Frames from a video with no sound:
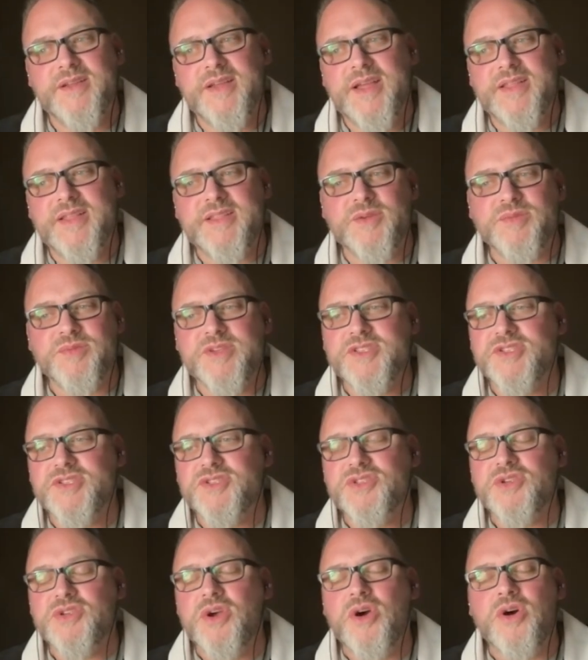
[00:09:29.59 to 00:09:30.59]
And there were
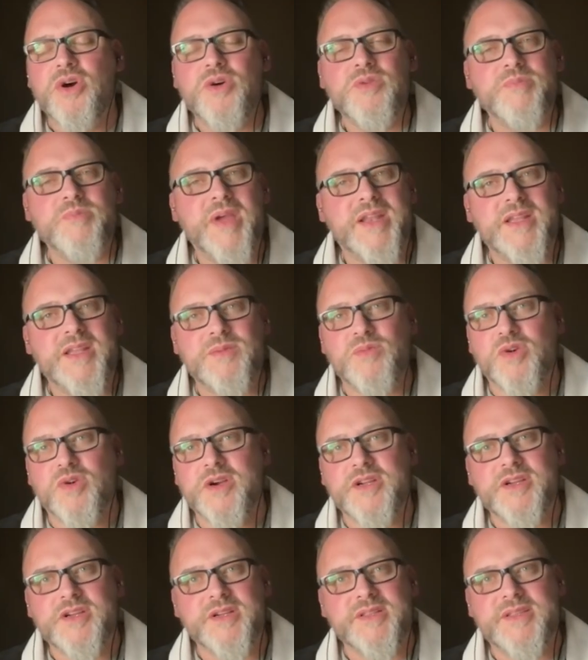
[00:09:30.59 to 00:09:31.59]
so many more
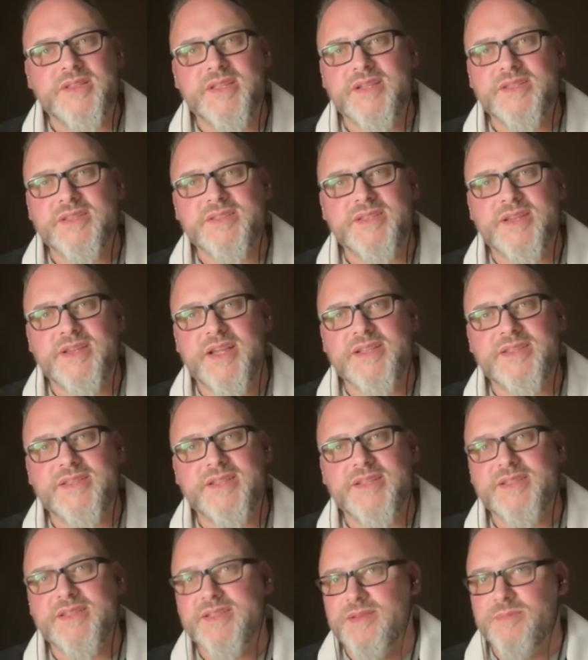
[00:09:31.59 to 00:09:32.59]
good things that I
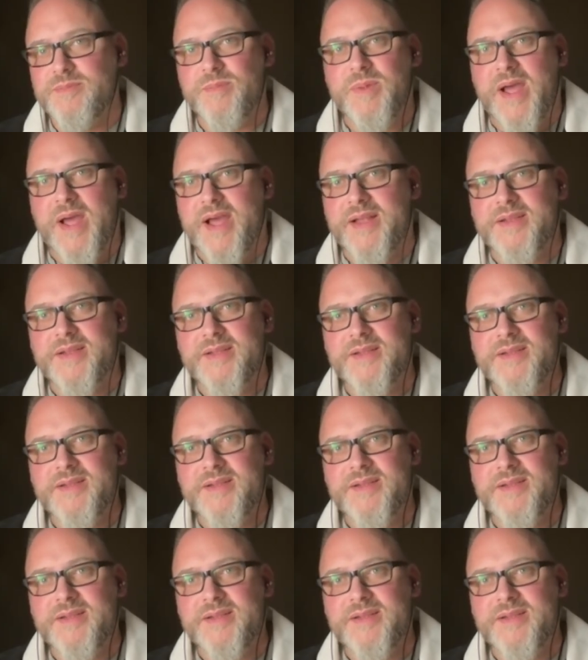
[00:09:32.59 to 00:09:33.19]
did than bad.